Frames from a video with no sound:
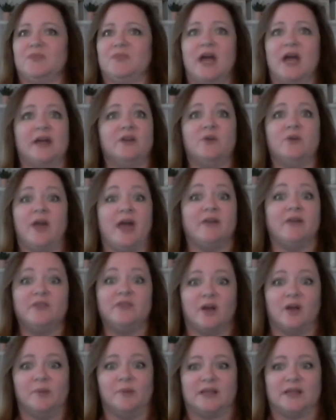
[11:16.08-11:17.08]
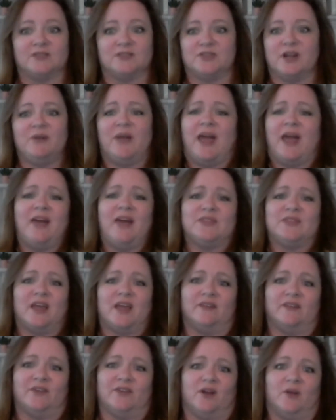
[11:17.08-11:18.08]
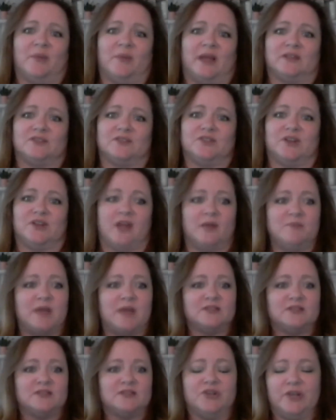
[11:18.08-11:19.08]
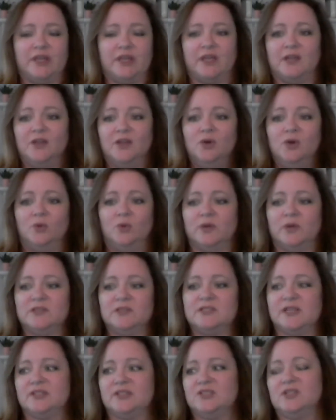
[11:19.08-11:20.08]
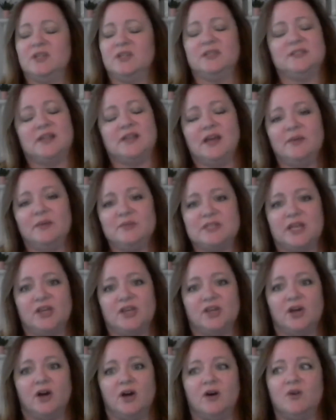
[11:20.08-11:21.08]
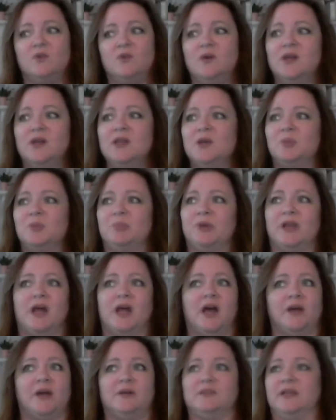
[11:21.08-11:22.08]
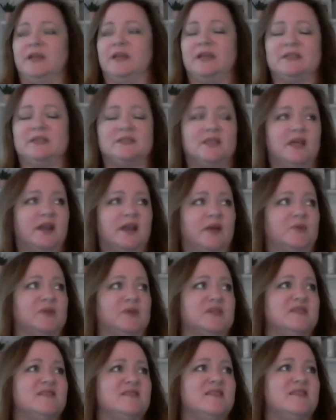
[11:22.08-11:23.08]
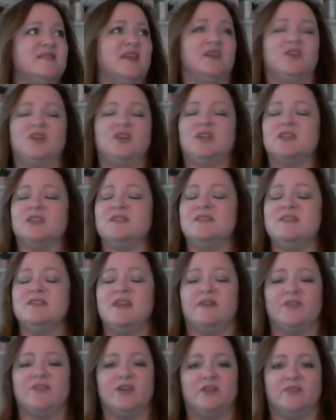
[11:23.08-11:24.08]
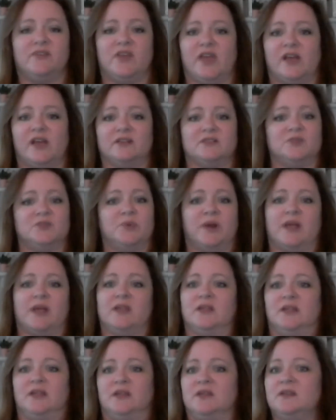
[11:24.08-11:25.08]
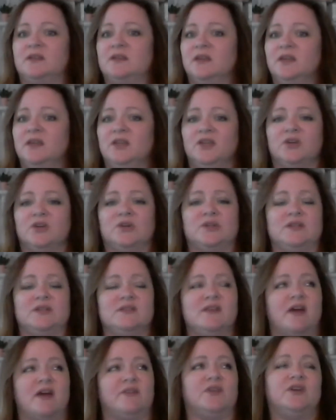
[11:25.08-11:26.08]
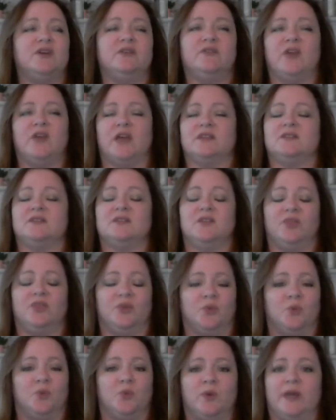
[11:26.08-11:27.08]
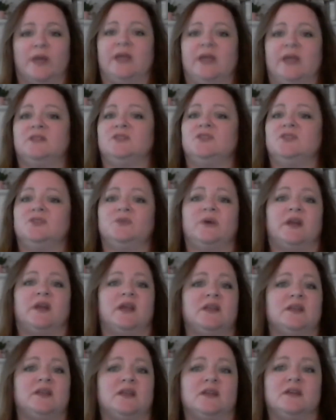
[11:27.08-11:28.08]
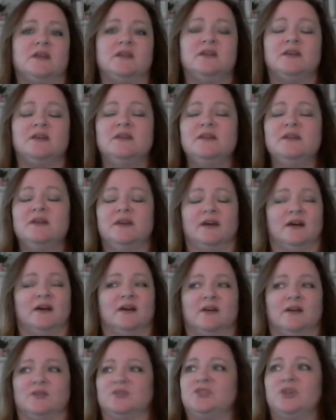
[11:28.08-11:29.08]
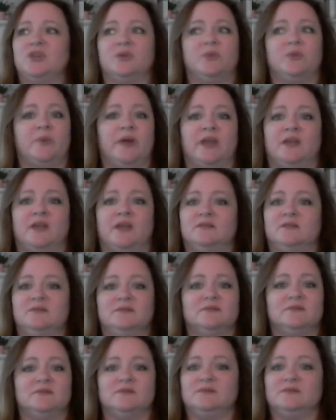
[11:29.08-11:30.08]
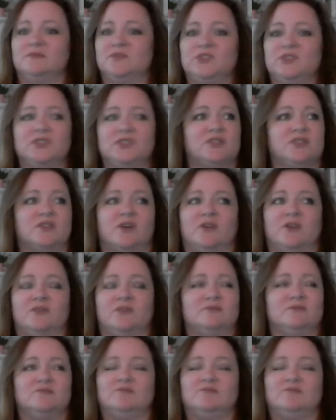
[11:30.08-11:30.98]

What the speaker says: I don't have it all mastered. I don't have to have it all mastered. I'm mastering it one section at a time as I go. But I, like I said, I could never have guessed what I needed. Could never have guessed the way to do what I needed. Don't wait. Just don't.